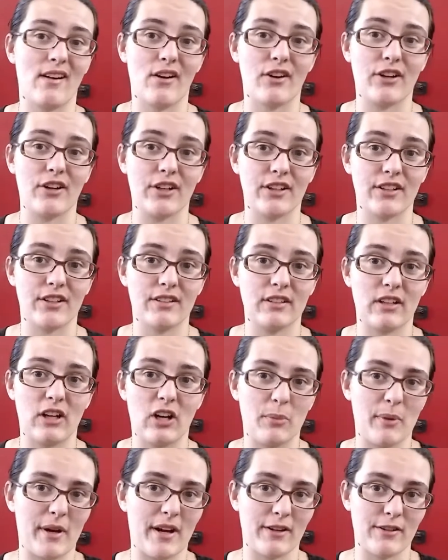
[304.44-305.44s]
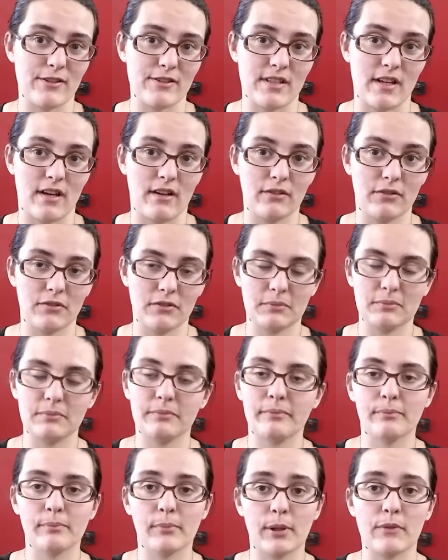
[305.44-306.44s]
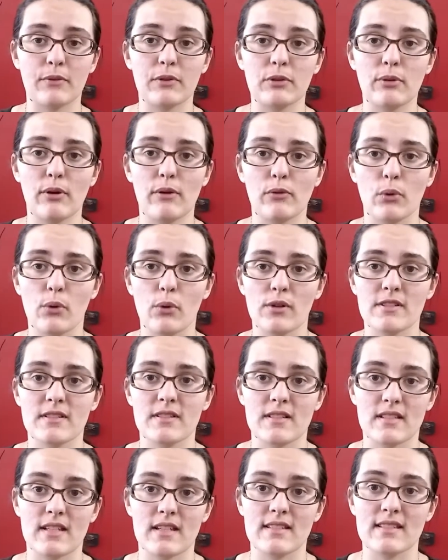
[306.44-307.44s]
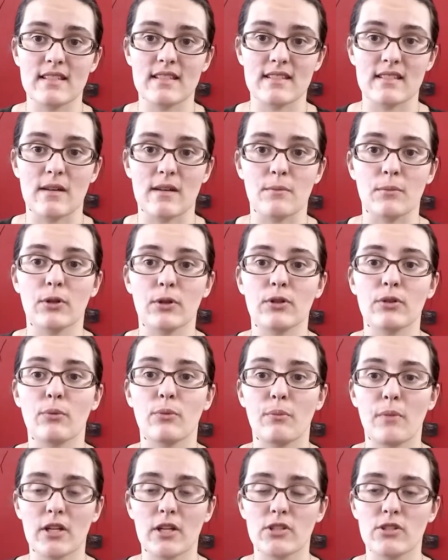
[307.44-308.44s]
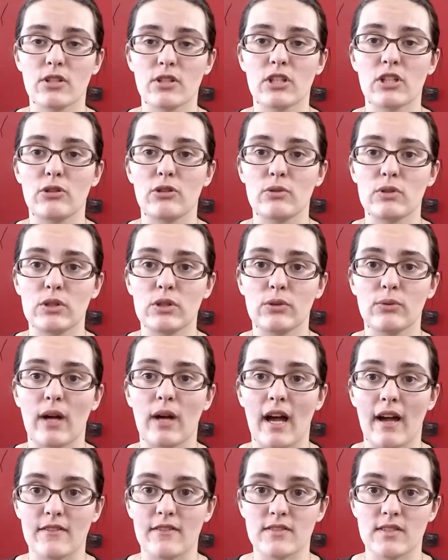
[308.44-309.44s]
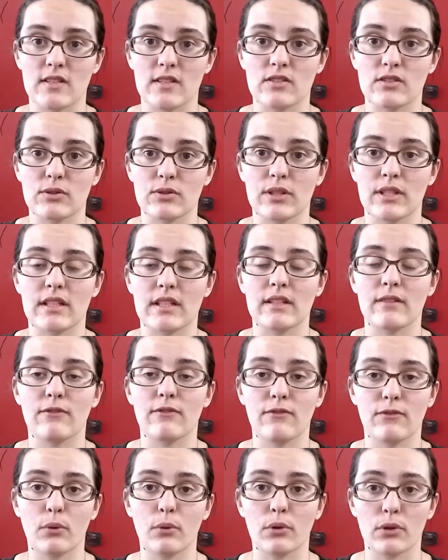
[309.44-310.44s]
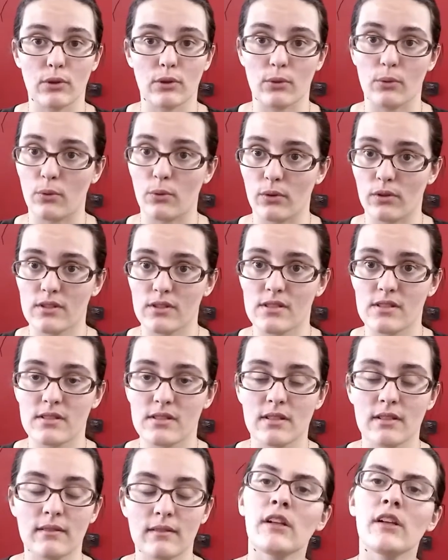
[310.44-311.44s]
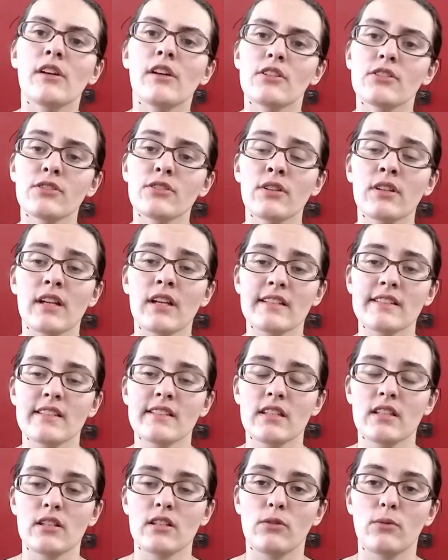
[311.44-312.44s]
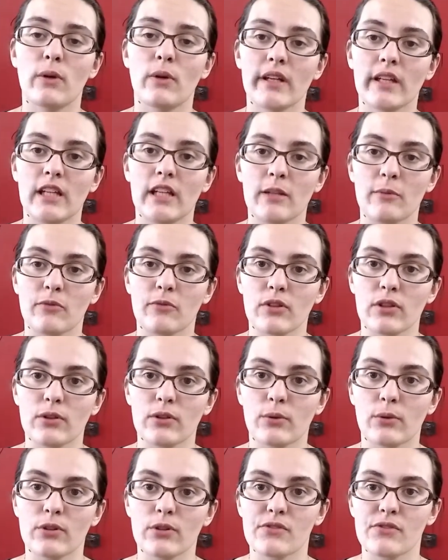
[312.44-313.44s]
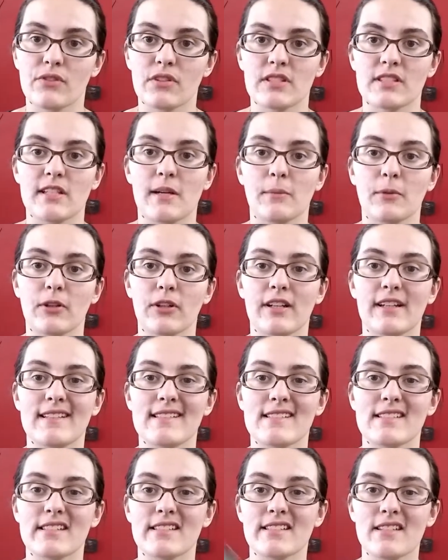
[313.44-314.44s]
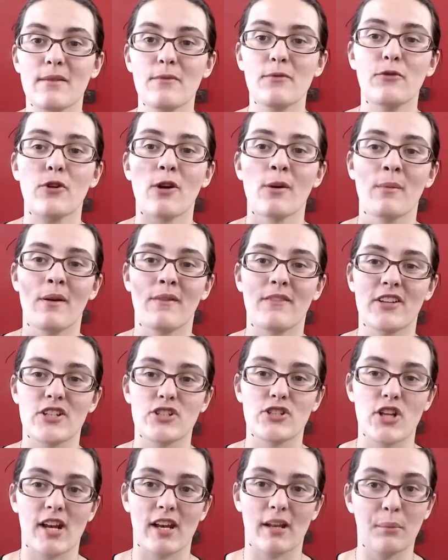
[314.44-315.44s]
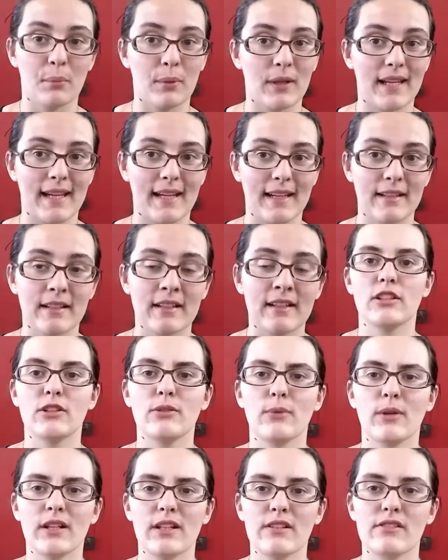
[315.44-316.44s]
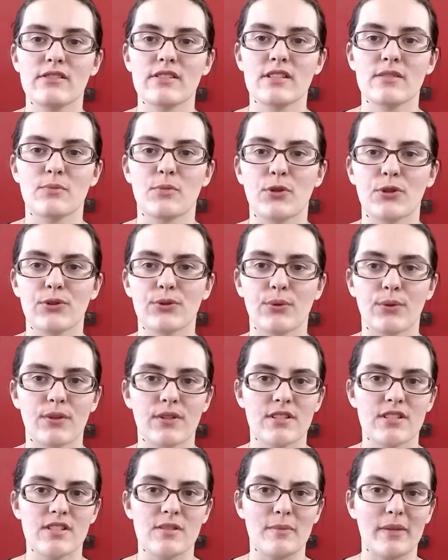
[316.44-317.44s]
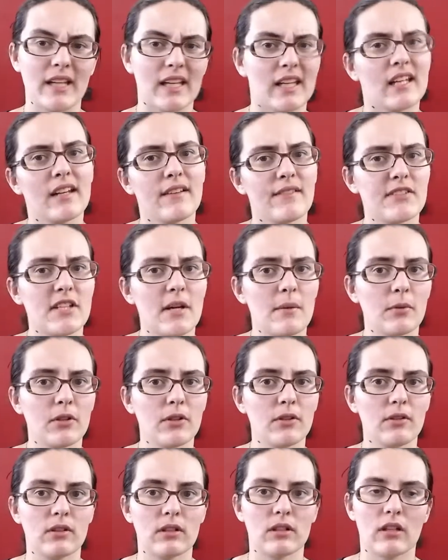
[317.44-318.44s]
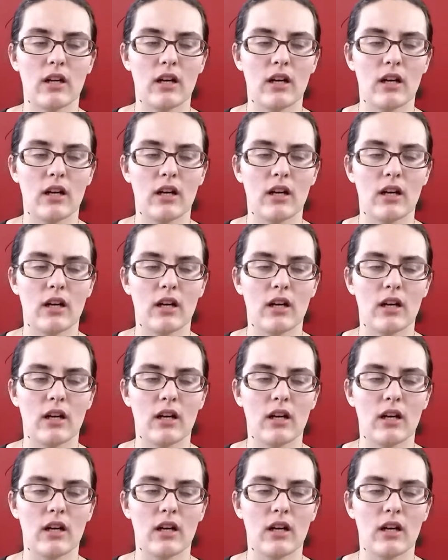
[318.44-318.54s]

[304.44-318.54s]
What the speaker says: all good all by herself. But if you do have a horse that does get sunburned, make sure that you do have sunscreen for your horse. So the next thing that you want to keep for your horse for the summer is some form of a shedding blade. You want to use this more towards the beginning of summer